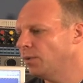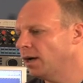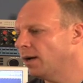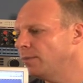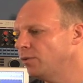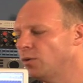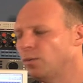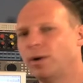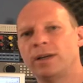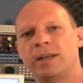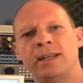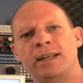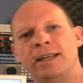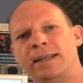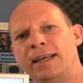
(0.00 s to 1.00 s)
when I'm not
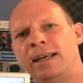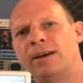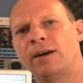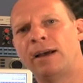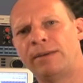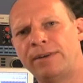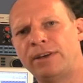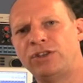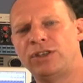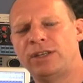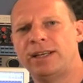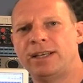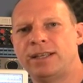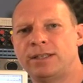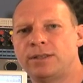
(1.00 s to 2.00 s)
working in here, I have
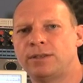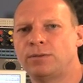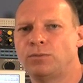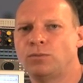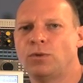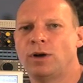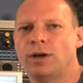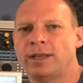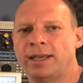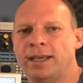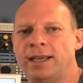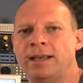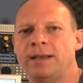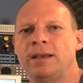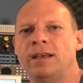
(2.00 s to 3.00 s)
engineers
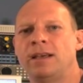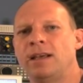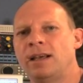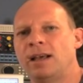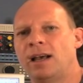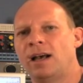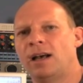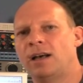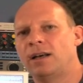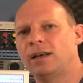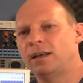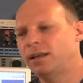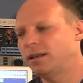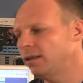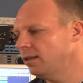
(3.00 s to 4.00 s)
working.
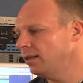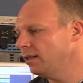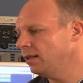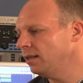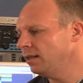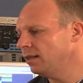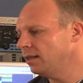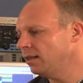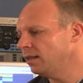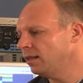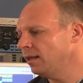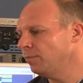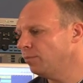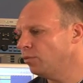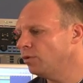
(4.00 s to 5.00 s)
The
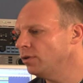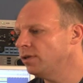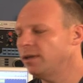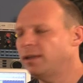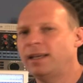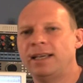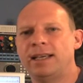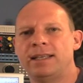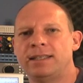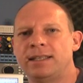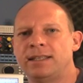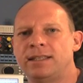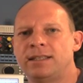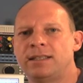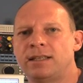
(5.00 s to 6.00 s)
important thing
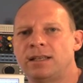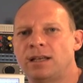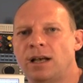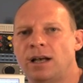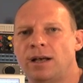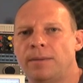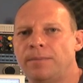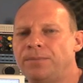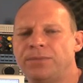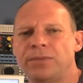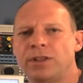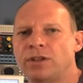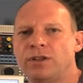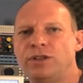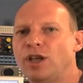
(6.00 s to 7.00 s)
is
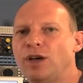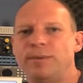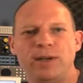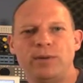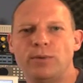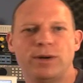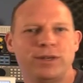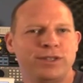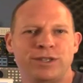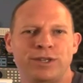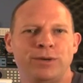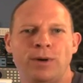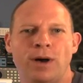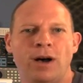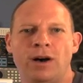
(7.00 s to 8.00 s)
that nobody works
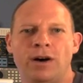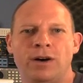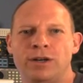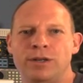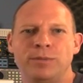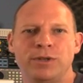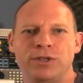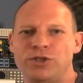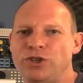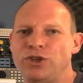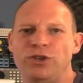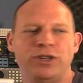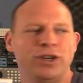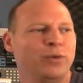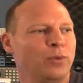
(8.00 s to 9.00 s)
too hard, but the
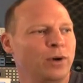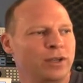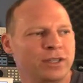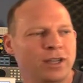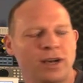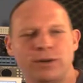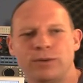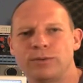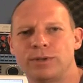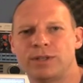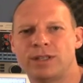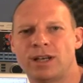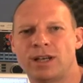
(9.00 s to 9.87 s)
studio works hard all the